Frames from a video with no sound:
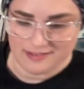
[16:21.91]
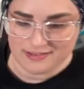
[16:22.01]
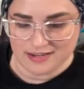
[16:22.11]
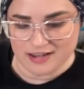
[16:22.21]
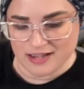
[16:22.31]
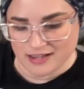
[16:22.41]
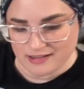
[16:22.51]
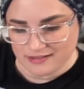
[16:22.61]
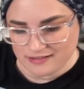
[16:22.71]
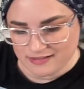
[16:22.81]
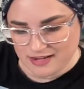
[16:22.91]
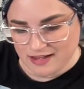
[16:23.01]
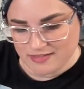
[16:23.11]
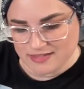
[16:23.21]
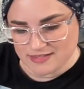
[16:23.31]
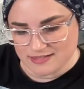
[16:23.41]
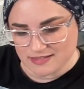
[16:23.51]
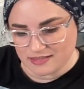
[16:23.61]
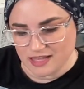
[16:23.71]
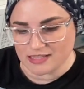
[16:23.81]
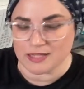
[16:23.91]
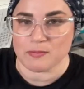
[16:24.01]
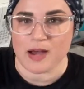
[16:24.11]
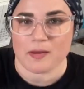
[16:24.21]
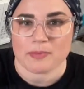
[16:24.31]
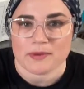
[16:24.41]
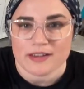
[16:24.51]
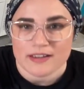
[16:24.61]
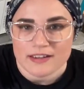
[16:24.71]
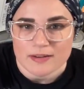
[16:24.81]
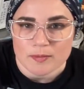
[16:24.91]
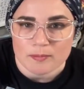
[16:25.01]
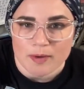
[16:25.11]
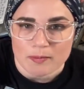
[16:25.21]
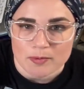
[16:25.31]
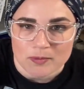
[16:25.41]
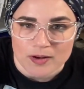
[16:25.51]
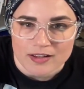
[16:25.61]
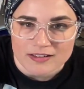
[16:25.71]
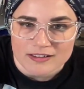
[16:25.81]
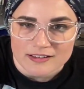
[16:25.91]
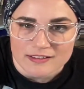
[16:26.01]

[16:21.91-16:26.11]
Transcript: Ta-da! Now this is a lollipop bubble wand.